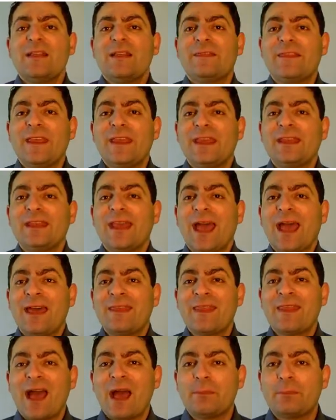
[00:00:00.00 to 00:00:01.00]
then
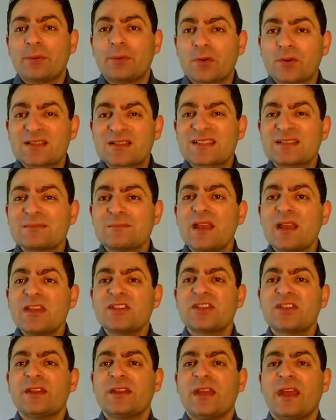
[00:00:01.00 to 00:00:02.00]
an
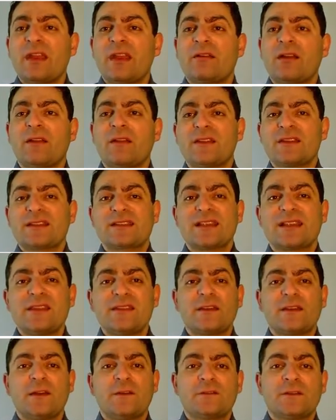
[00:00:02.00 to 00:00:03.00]
approximation around the
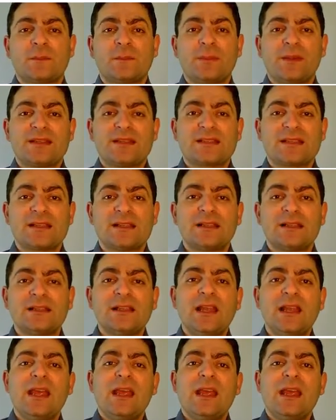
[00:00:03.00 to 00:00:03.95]
center of the pixel